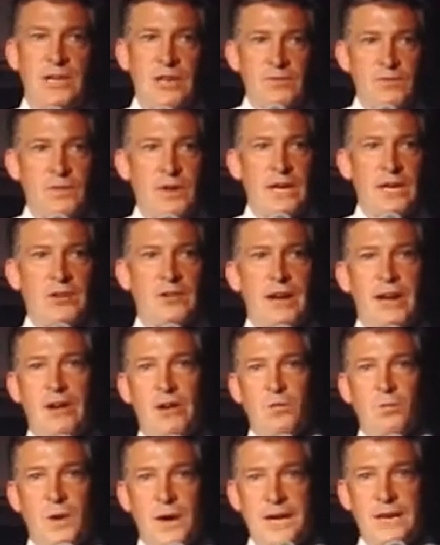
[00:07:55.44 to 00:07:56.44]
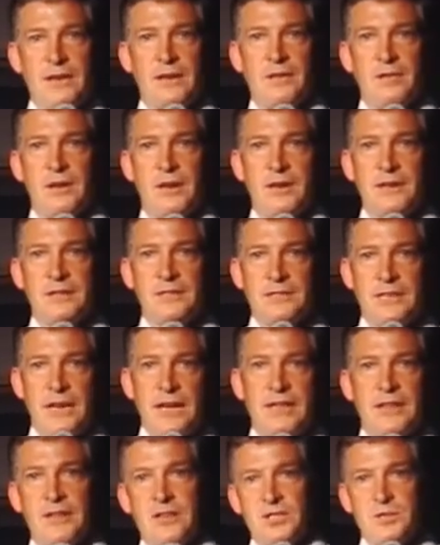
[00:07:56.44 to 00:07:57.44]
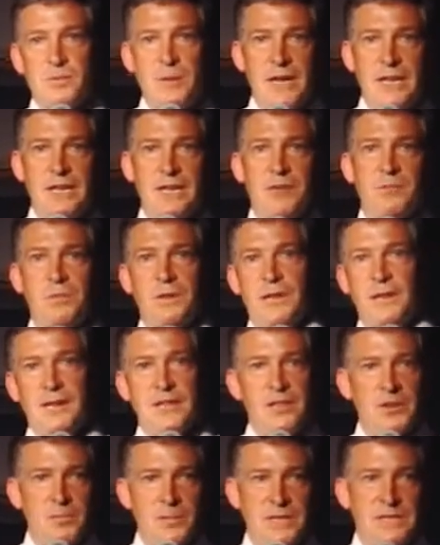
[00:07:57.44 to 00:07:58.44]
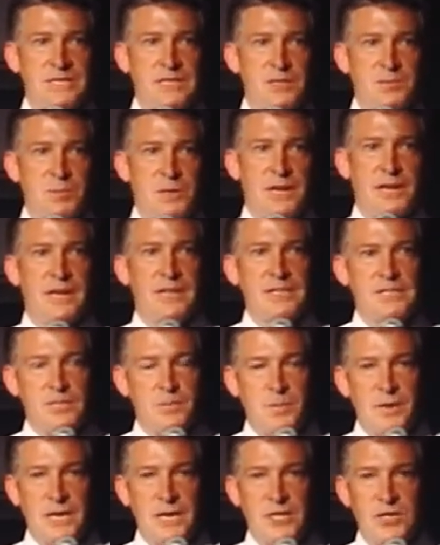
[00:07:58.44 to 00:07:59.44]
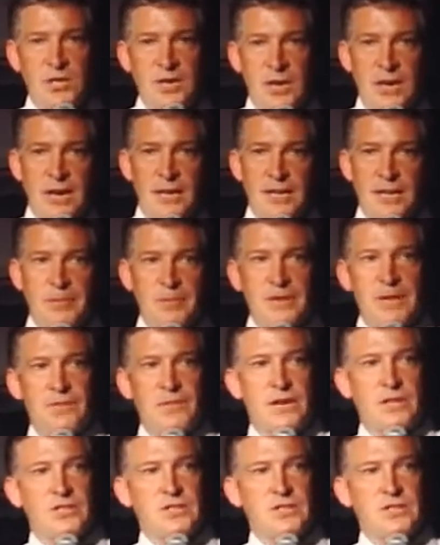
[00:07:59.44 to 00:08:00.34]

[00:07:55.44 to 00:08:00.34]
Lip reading: can figure out a way to say their spending plan, their business plan is speech. Let me give you